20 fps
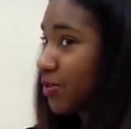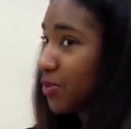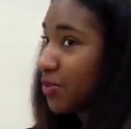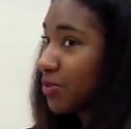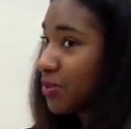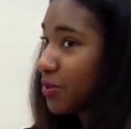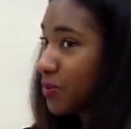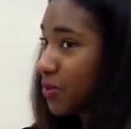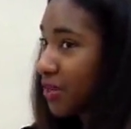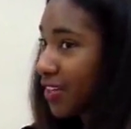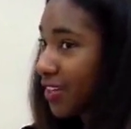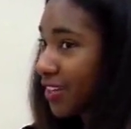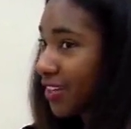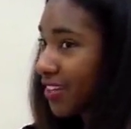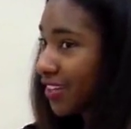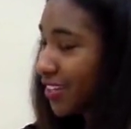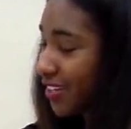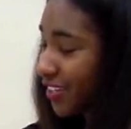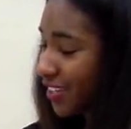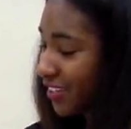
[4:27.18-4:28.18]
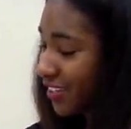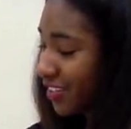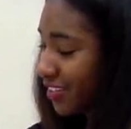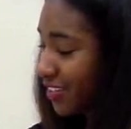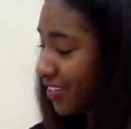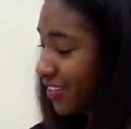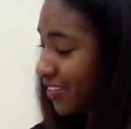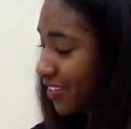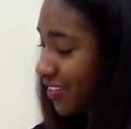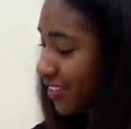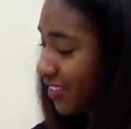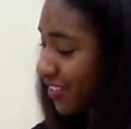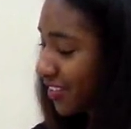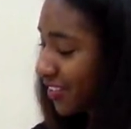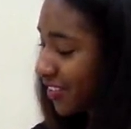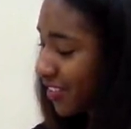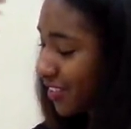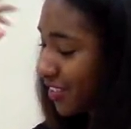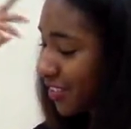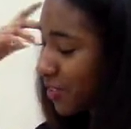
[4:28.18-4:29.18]
newlywed and
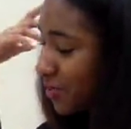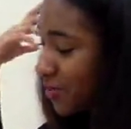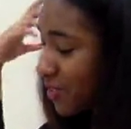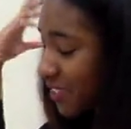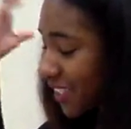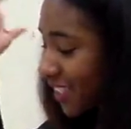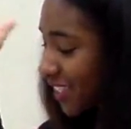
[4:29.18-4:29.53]
she was